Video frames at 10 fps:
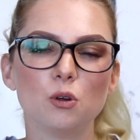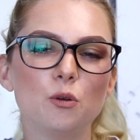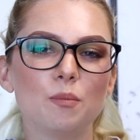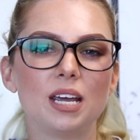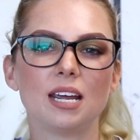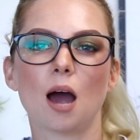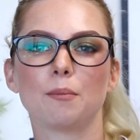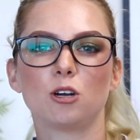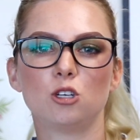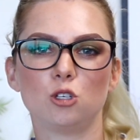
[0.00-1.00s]
new me,
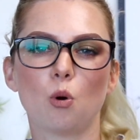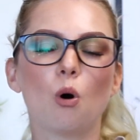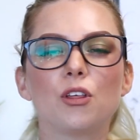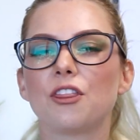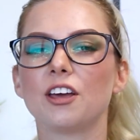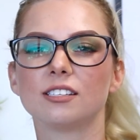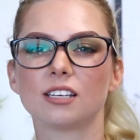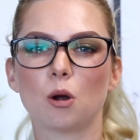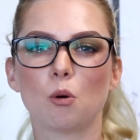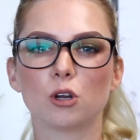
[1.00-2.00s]
I'm gonna do all the things
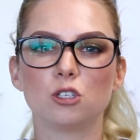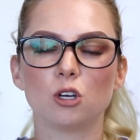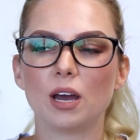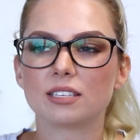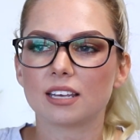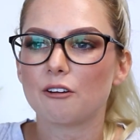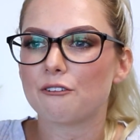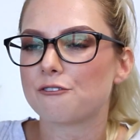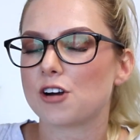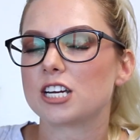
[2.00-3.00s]
that I wanna do. It's like a
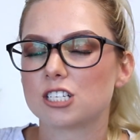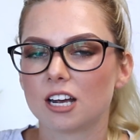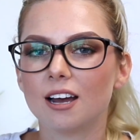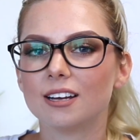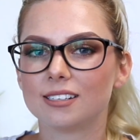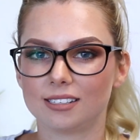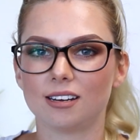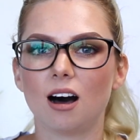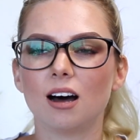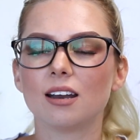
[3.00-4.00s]
fresh
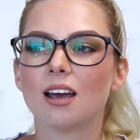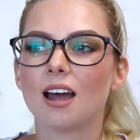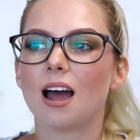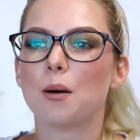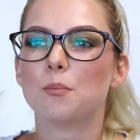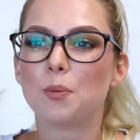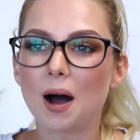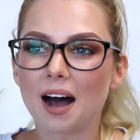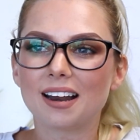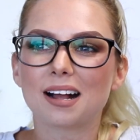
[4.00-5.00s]
start.
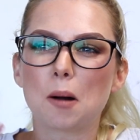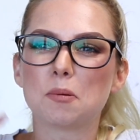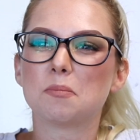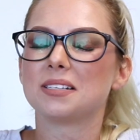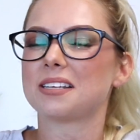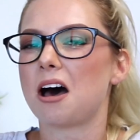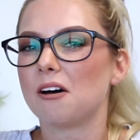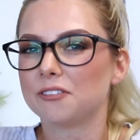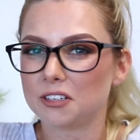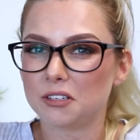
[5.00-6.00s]
But a couple months
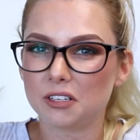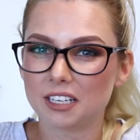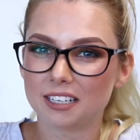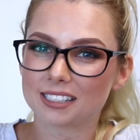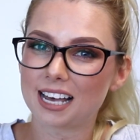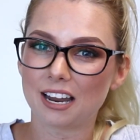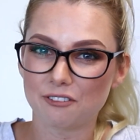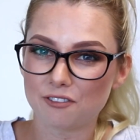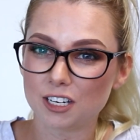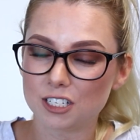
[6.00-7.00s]
after New Year's kind
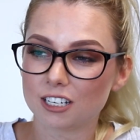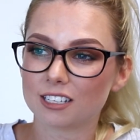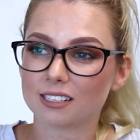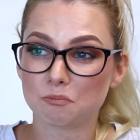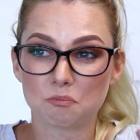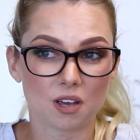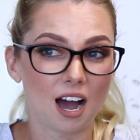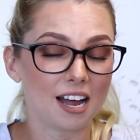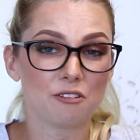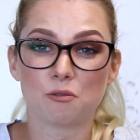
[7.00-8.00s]
of finishes,
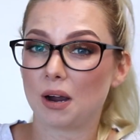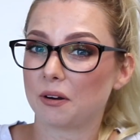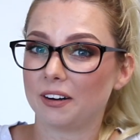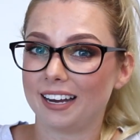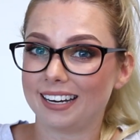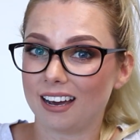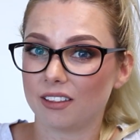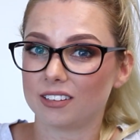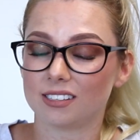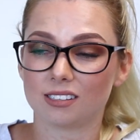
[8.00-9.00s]
kind of where we're at
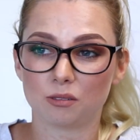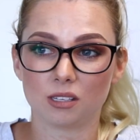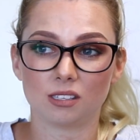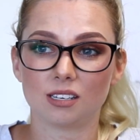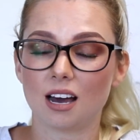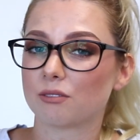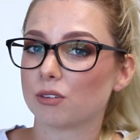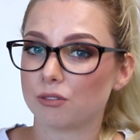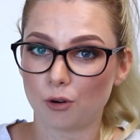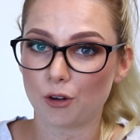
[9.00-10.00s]
now, this is the start of
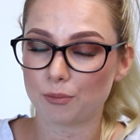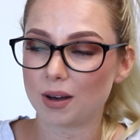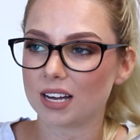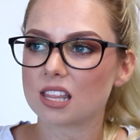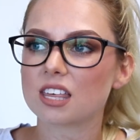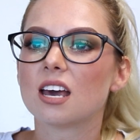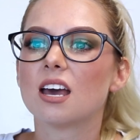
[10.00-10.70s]
the fourth month,